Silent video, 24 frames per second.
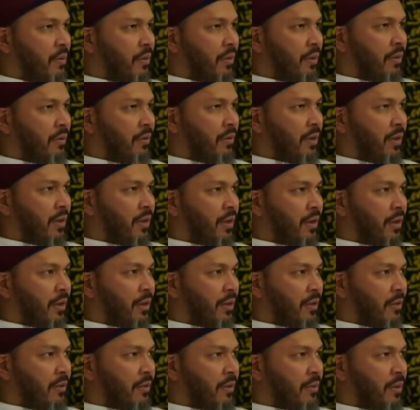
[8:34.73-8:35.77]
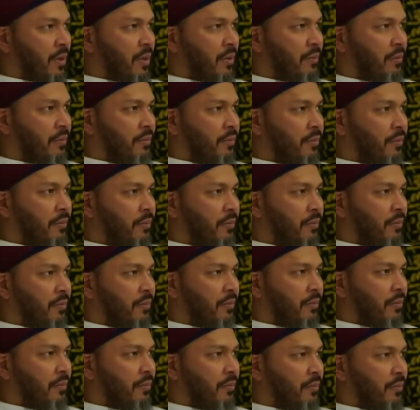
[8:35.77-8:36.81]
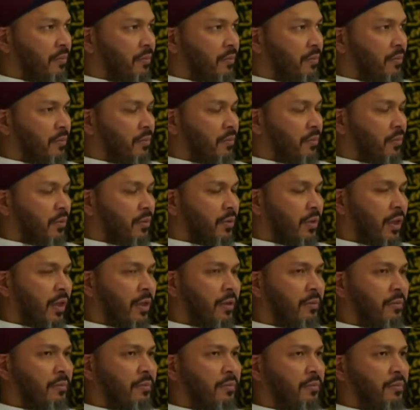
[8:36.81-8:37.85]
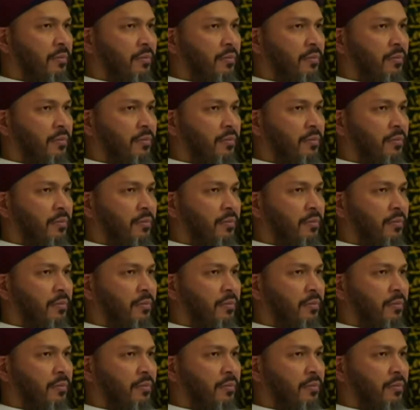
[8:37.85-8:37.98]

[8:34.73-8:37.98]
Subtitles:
We're living in Akhir Zaman. Okay?